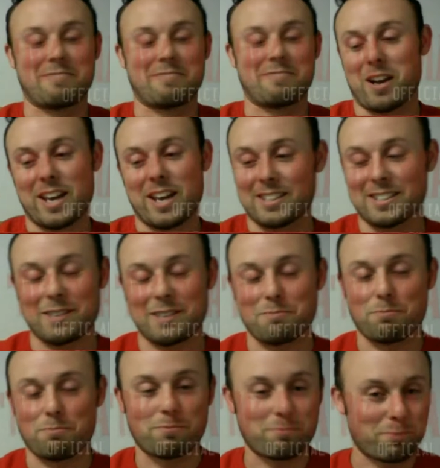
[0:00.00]
can't say
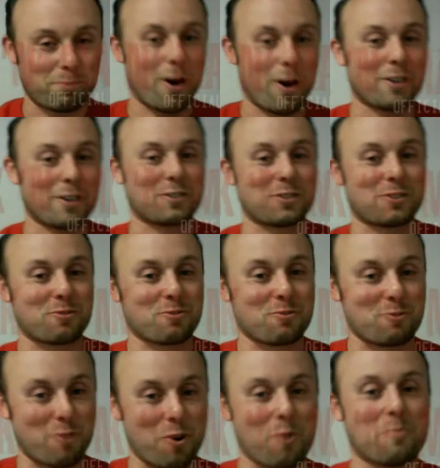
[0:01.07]
Braun
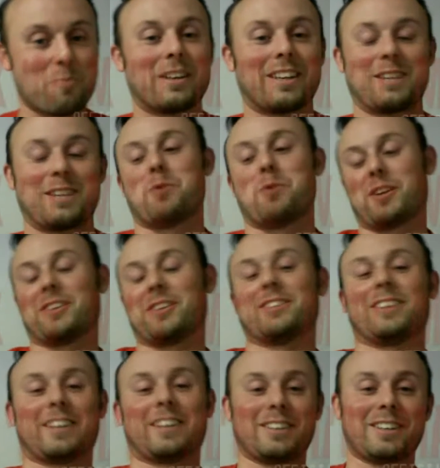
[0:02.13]
Strowman anymore,
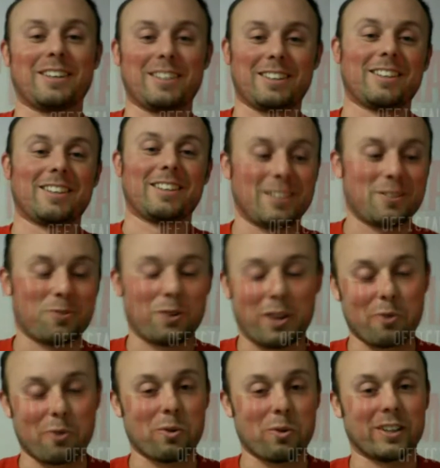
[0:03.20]
like
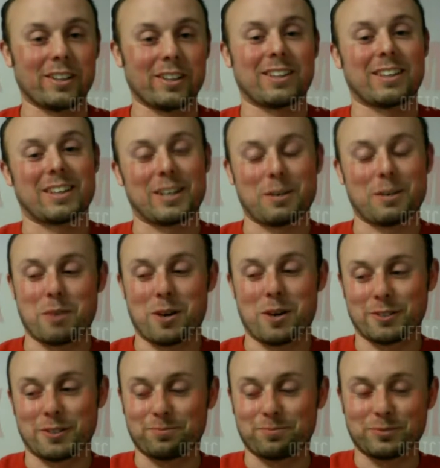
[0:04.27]
without really thinking about
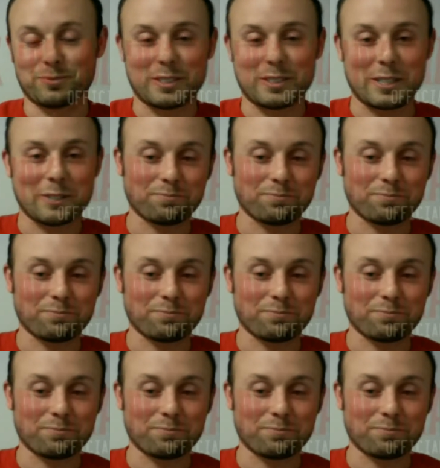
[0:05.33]
it. So,